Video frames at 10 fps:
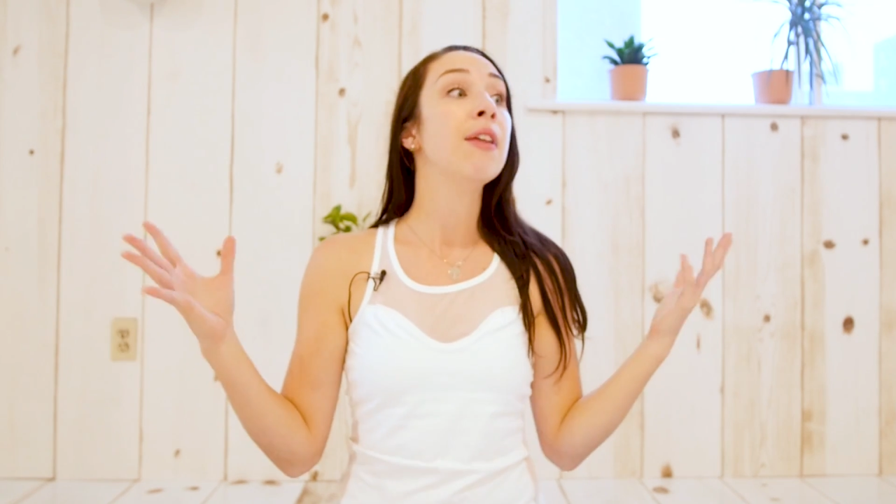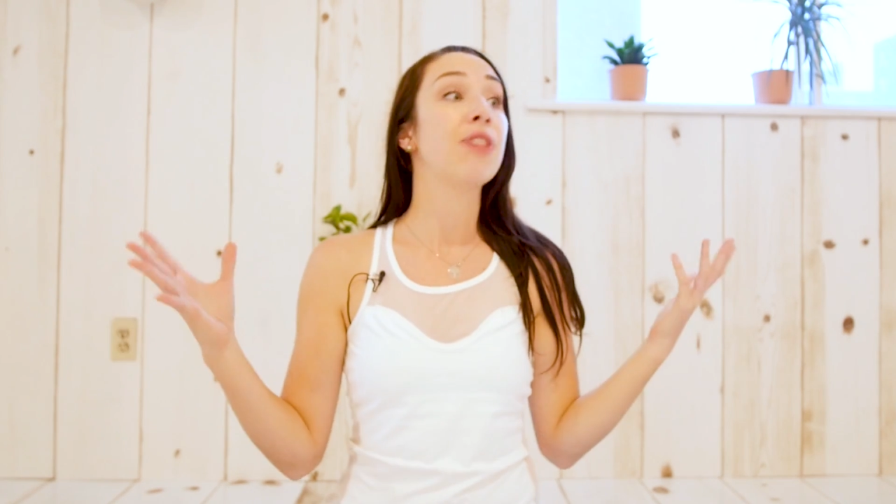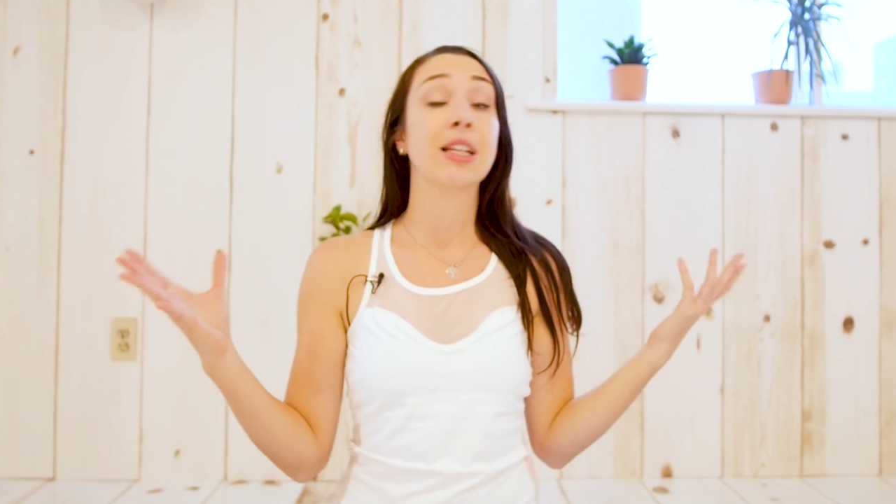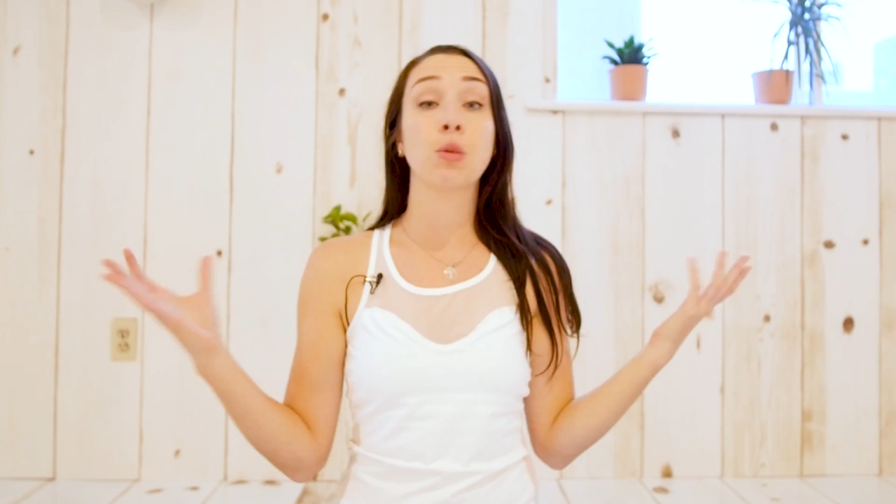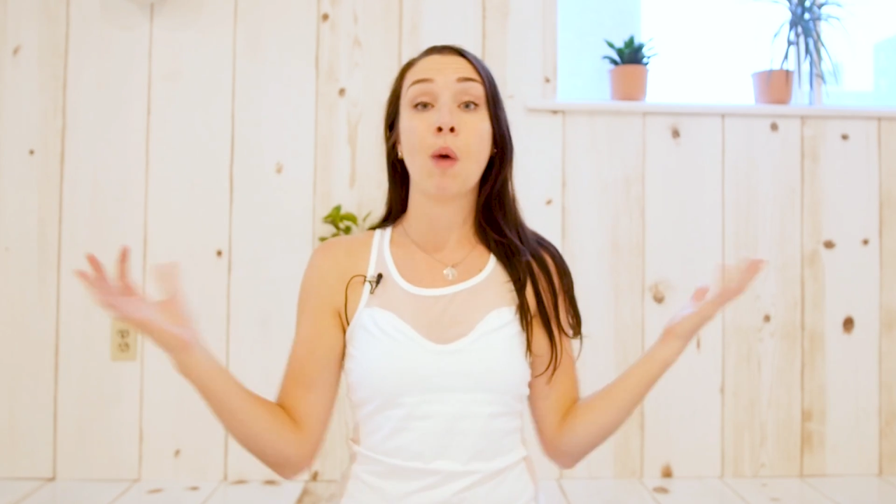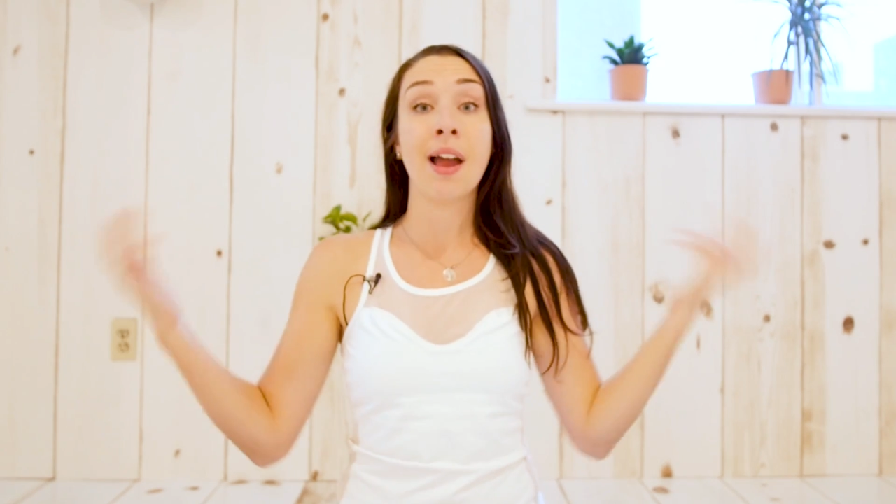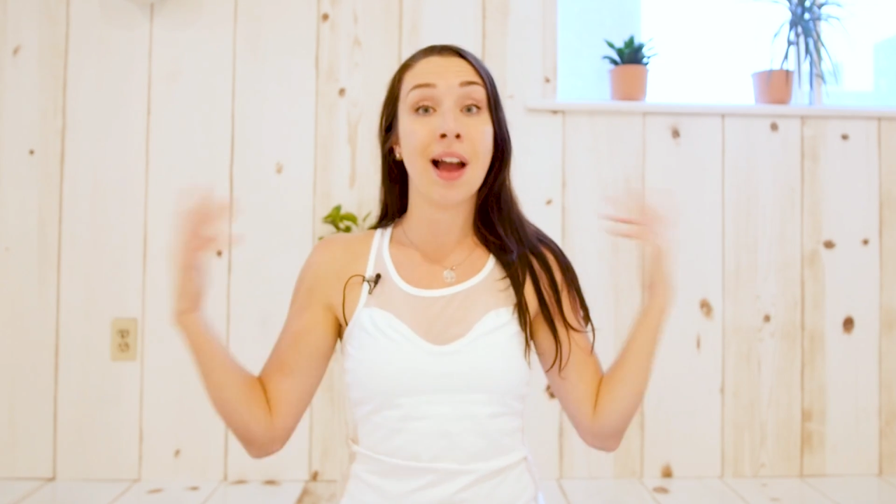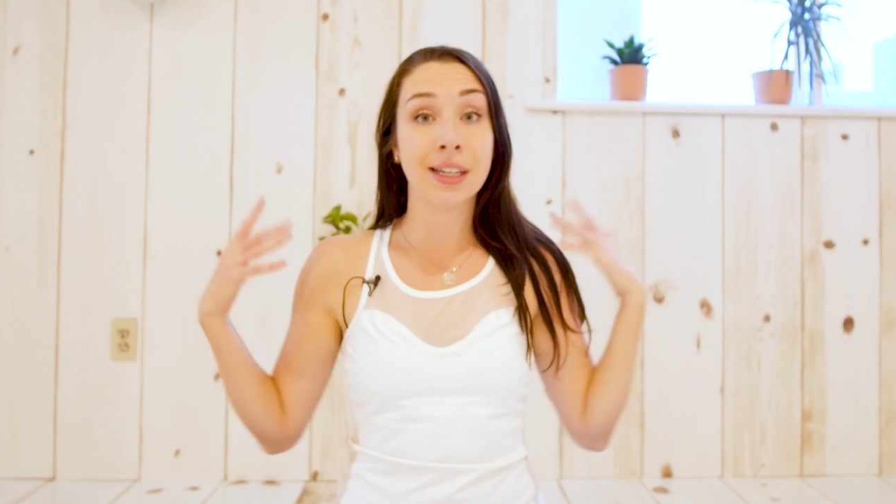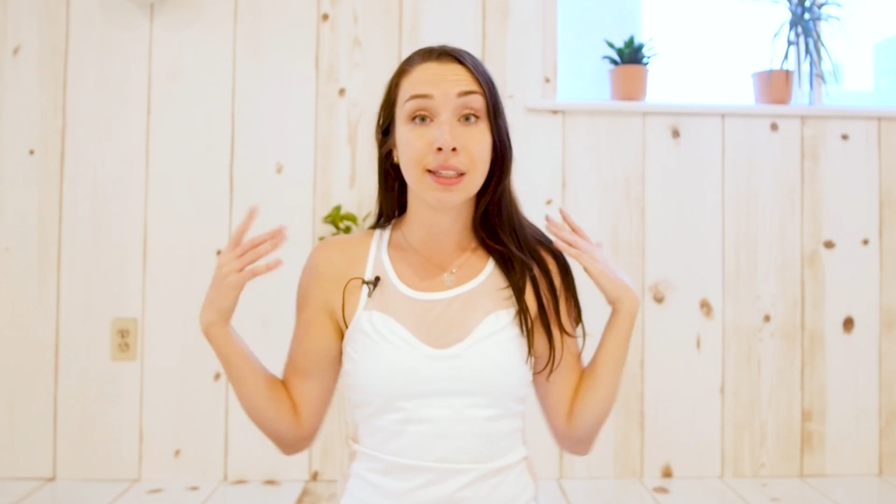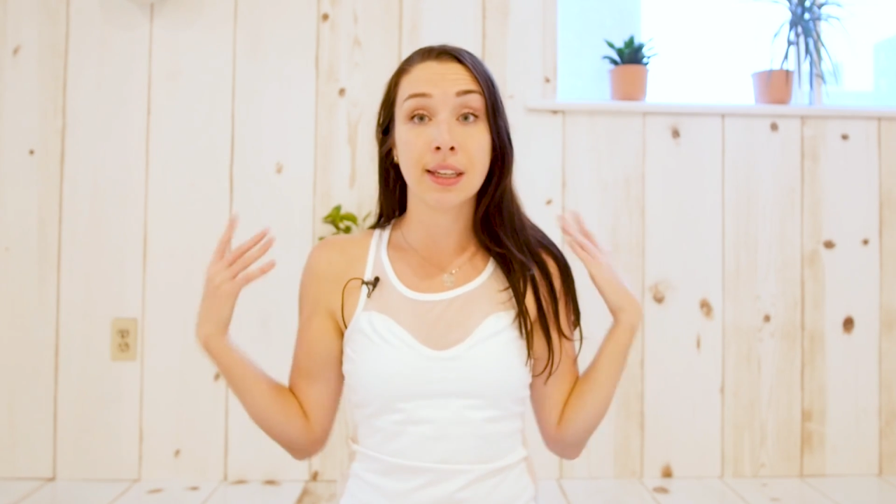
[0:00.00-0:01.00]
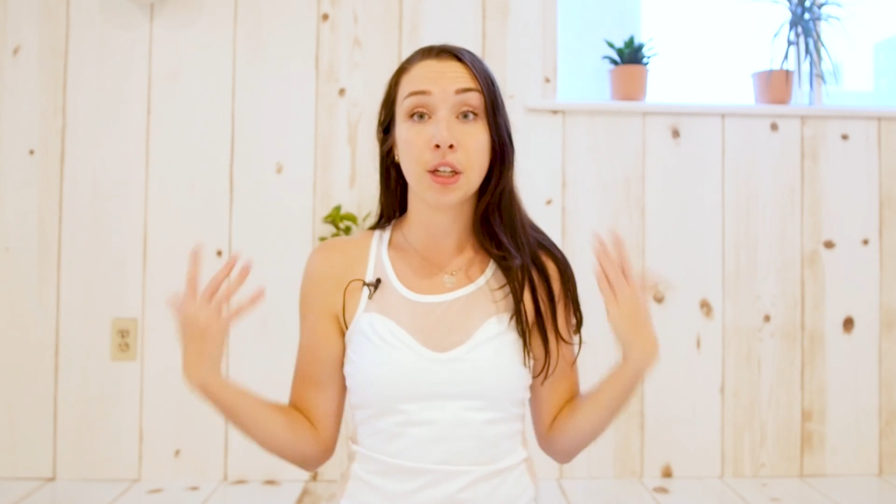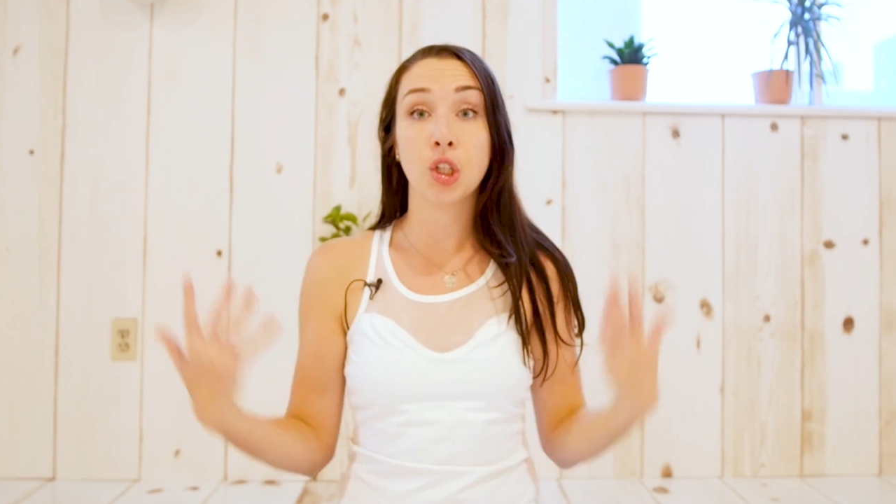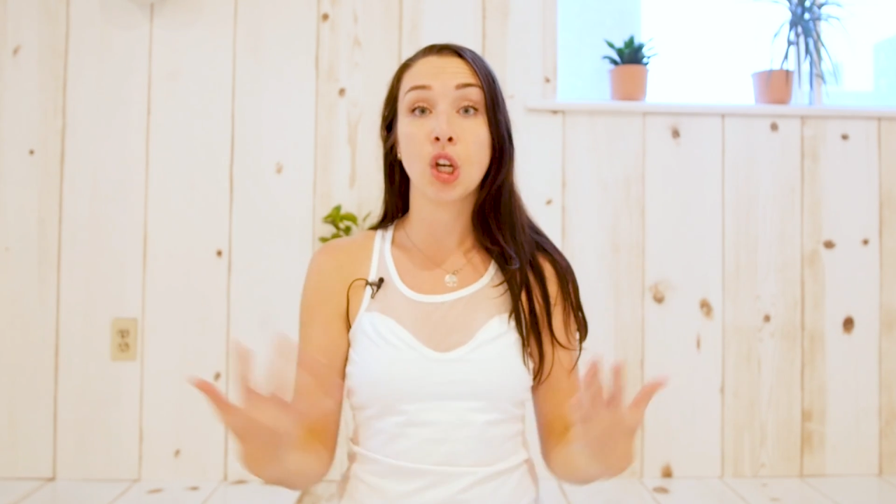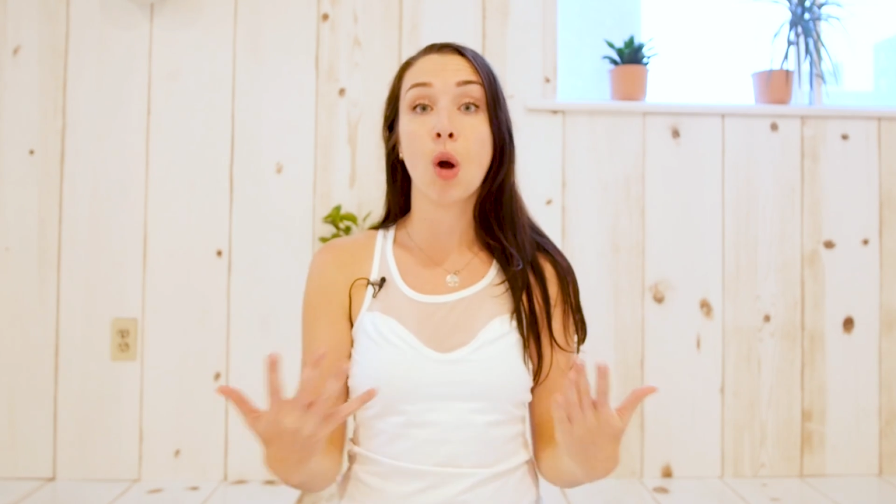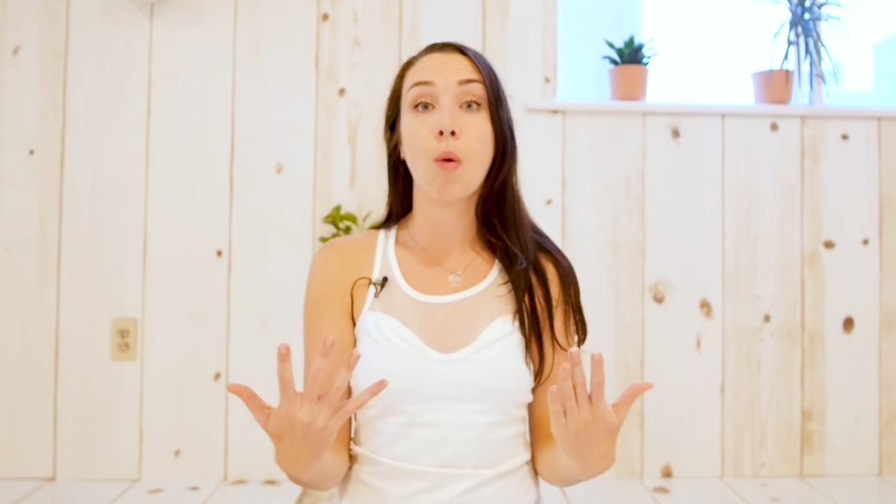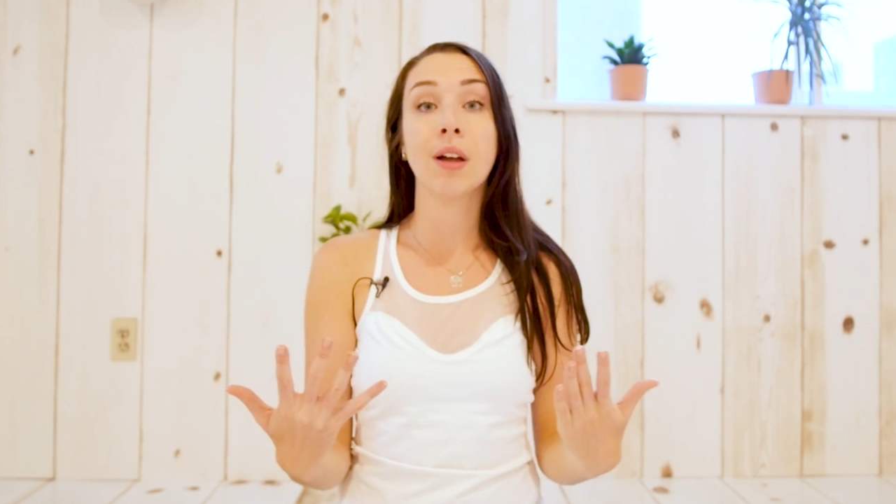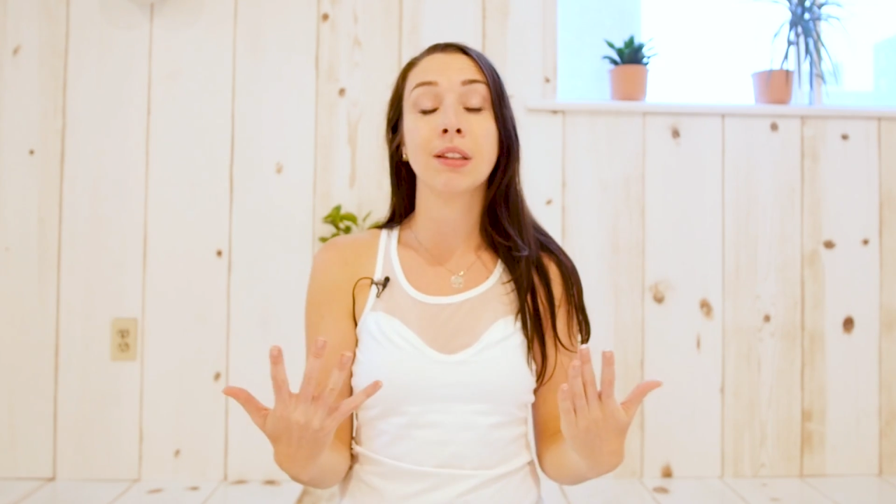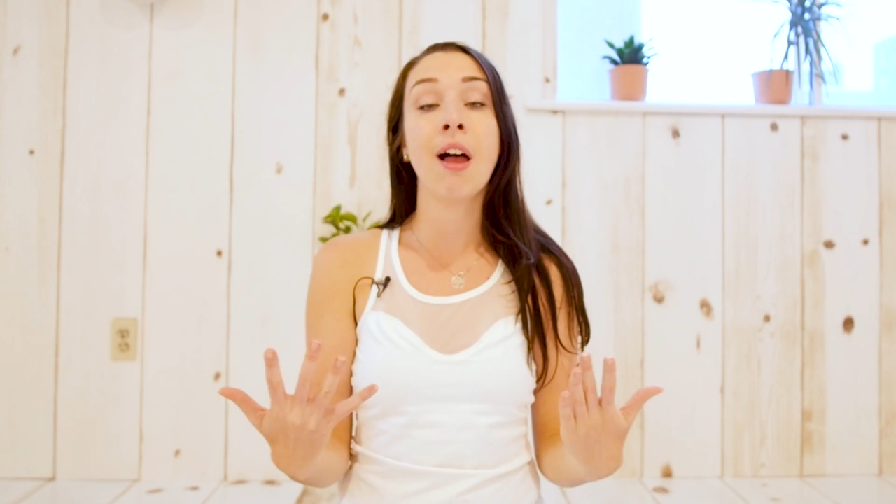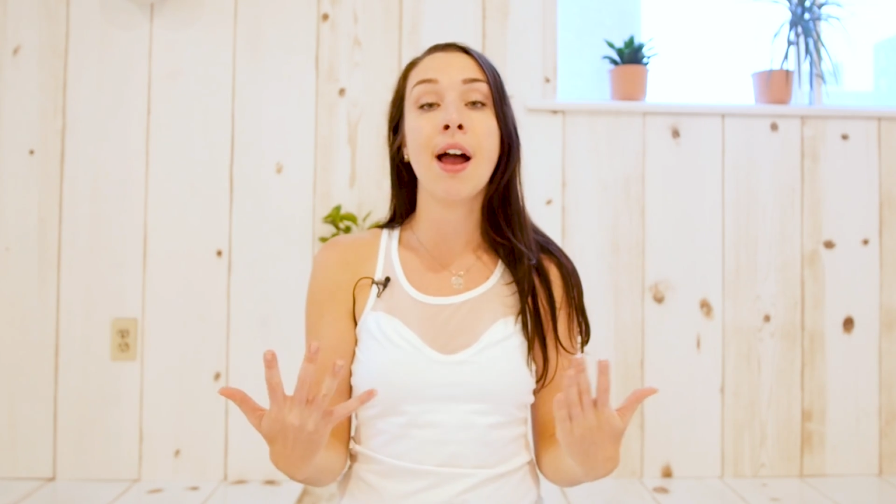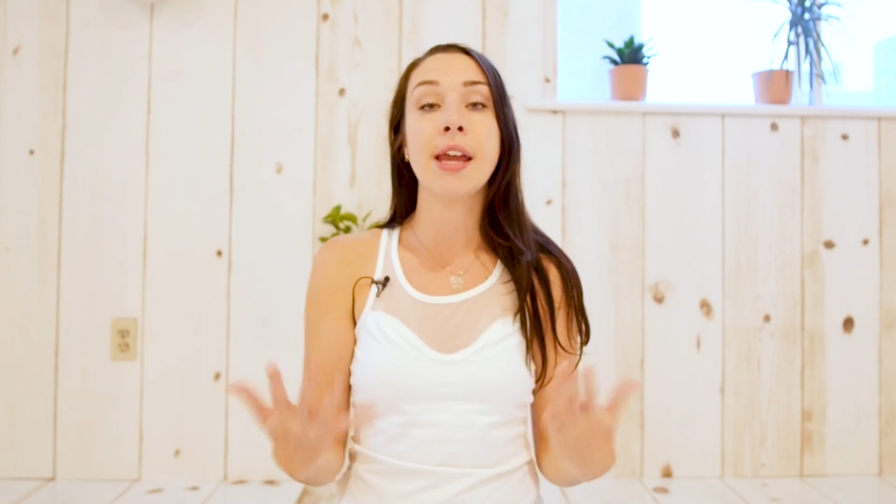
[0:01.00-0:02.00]
That's why I decided to go
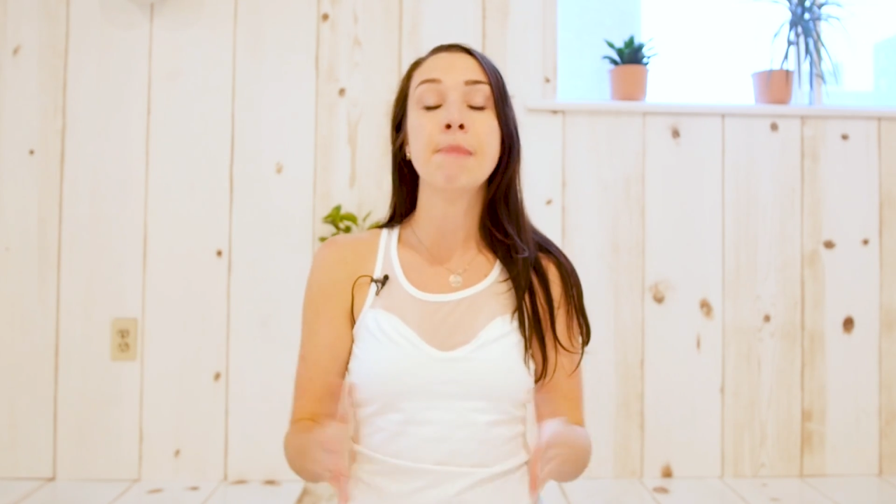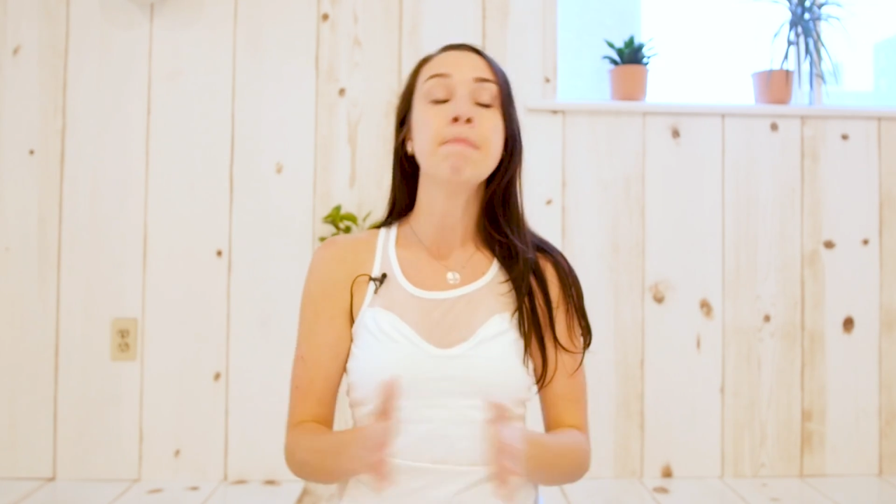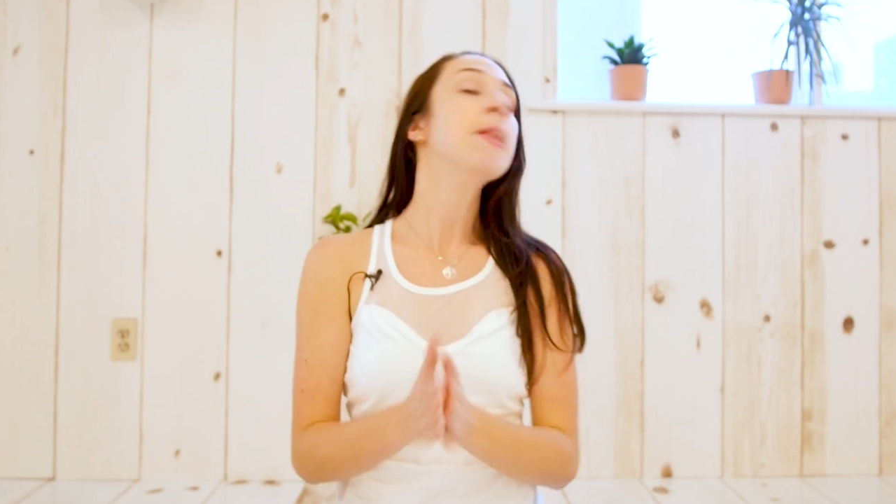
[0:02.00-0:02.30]
online.